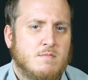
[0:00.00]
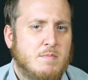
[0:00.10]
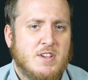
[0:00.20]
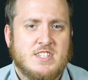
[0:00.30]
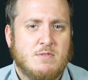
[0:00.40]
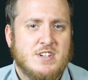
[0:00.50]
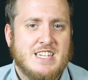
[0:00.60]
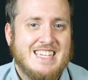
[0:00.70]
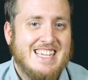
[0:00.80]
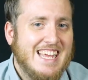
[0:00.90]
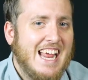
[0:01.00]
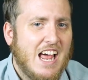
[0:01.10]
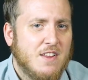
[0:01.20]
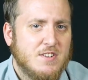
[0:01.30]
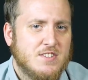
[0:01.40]
But because I wanted to get
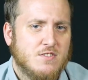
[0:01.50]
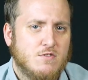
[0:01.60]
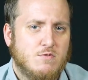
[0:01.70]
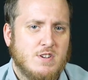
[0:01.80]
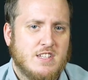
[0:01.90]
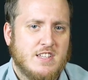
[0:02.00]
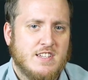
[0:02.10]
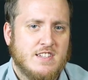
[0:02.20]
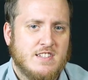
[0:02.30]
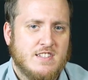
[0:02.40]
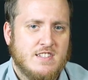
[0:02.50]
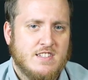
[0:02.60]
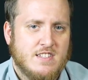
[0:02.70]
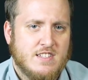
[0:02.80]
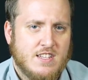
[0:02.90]
out of it so quickly,
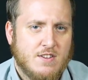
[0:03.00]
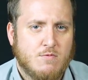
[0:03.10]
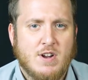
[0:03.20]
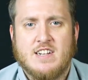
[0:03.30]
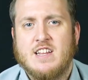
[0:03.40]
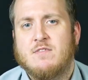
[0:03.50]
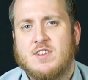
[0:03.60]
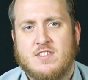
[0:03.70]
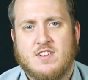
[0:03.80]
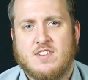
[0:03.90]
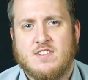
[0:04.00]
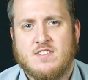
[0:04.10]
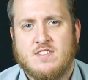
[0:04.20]
it wrecked everything.